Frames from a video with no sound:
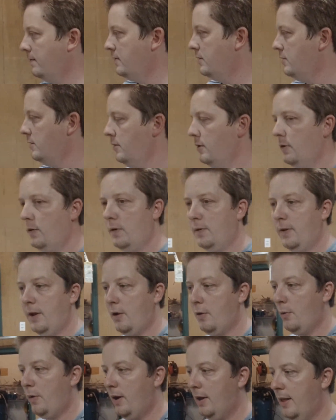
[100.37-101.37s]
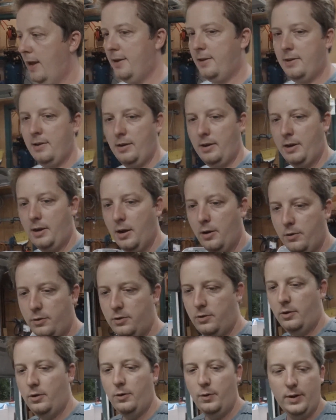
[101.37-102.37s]
you know what I like to go
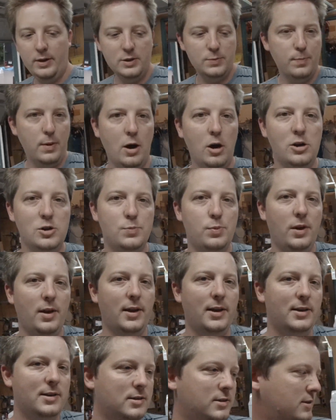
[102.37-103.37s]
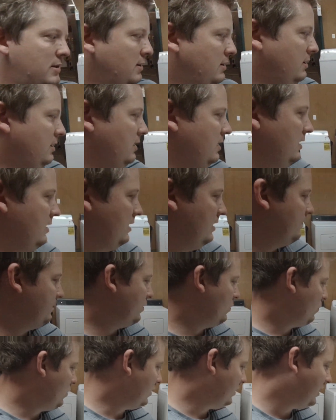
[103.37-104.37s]
to is Paul's Plays. If
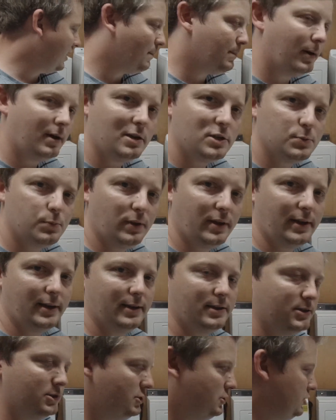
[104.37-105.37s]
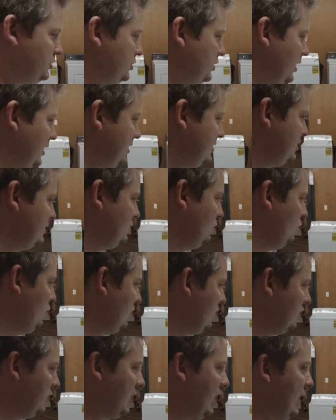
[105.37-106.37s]
you're working on Paul's Plays, just
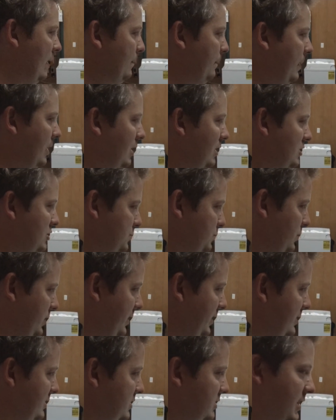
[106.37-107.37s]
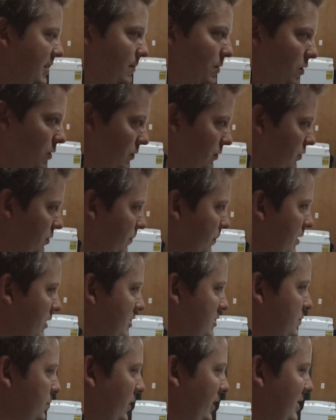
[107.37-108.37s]
work on Paul's Plays. Keep going through
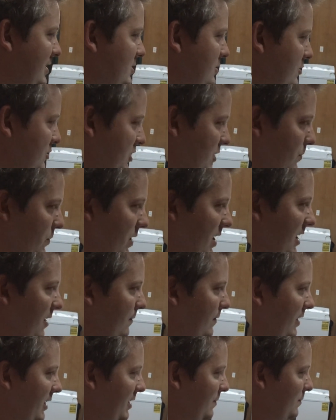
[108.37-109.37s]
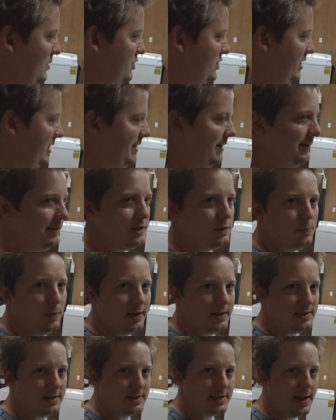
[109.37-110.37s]
Paul's Plays. They're super aggravated machines, but
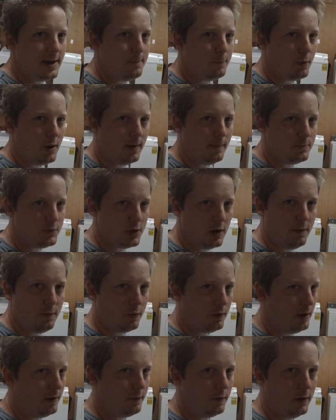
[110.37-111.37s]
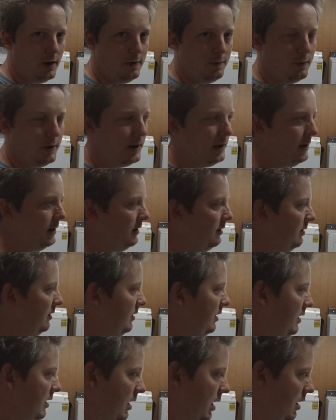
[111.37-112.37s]
it's the same problems over and over and over again.
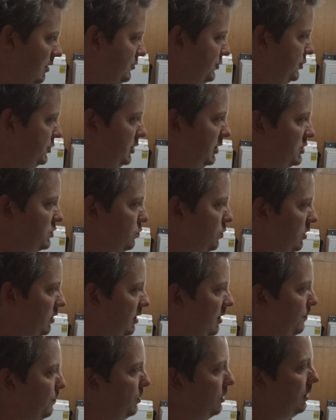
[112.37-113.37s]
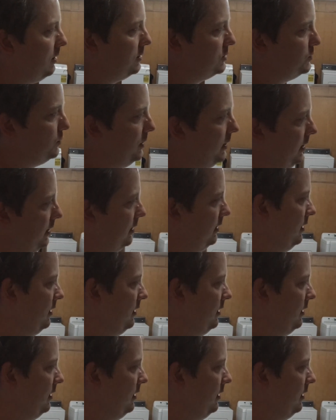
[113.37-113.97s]
I'll just work on Paul's Play.